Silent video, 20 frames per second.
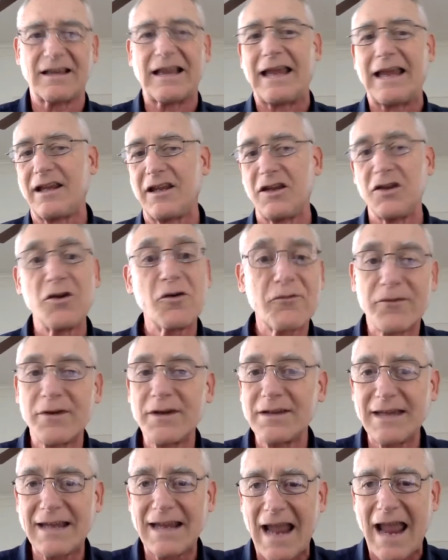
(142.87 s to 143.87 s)
Like, you're
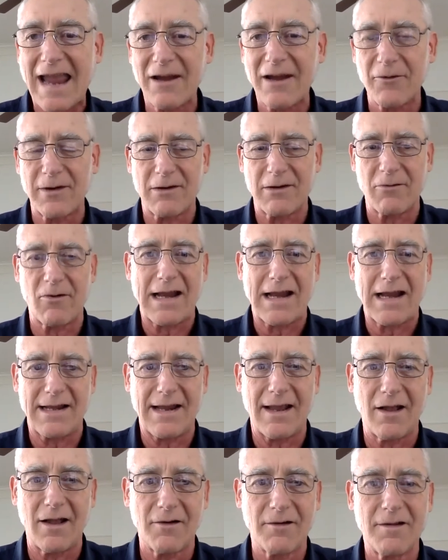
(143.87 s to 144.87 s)
feeling angry right
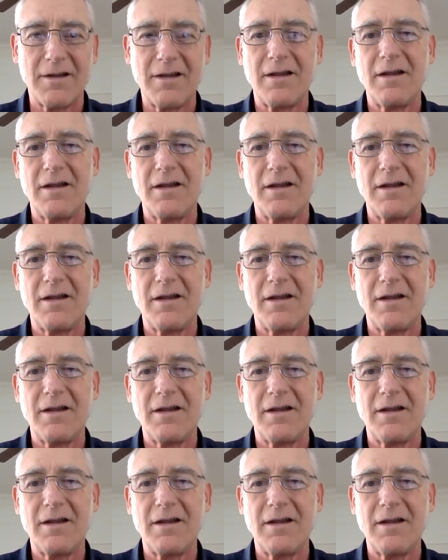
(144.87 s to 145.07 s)
now.